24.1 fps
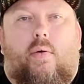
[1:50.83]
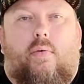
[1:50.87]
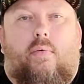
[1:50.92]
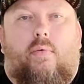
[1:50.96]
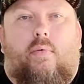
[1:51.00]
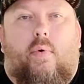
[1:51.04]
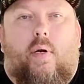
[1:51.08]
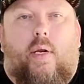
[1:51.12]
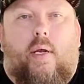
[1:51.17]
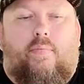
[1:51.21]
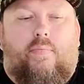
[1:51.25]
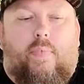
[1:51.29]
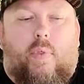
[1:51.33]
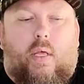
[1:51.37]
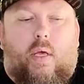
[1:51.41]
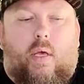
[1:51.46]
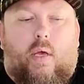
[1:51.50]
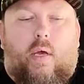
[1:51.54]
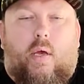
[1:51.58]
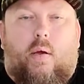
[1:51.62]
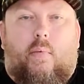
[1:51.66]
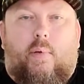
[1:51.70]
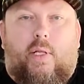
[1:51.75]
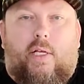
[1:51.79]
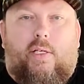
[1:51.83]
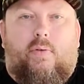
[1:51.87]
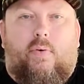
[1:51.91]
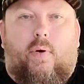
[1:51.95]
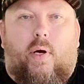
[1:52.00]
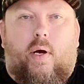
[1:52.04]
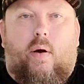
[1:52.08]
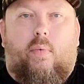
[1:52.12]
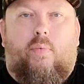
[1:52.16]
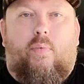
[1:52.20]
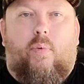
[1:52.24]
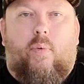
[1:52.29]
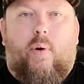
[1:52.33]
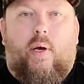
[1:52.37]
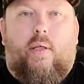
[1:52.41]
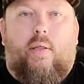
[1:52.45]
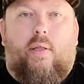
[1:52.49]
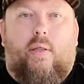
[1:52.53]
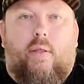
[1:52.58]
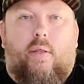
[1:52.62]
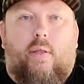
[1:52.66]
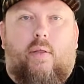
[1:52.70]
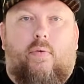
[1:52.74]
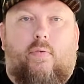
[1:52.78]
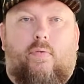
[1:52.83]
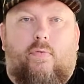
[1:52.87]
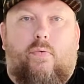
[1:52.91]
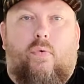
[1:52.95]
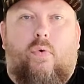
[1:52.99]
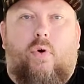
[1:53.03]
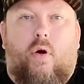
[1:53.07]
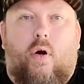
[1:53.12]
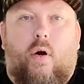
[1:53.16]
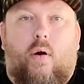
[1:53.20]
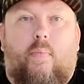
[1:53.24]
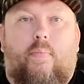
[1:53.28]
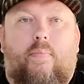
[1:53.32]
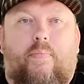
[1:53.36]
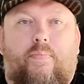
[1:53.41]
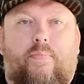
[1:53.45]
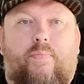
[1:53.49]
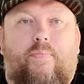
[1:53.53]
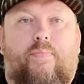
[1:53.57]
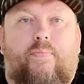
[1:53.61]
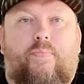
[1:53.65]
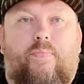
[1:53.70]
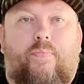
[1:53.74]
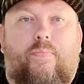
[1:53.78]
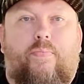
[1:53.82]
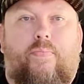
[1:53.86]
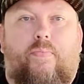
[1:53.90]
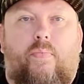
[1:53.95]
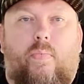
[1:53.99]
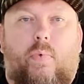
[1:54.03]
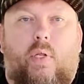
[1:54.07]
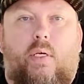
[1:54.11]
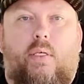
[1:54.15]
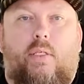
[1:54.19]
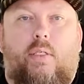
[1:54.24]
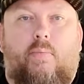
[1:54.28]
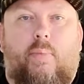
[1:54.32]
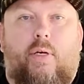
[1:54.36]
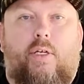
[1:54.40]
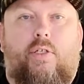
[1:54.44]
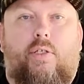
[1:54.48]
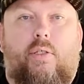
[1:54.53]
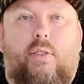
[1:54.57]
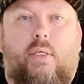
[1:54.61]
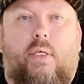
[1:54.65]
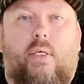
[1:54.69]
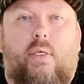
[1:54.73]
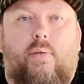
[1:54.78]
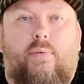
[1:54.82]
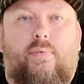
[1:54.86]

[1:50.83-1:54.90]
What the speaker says: Right? This will help with forearm especially.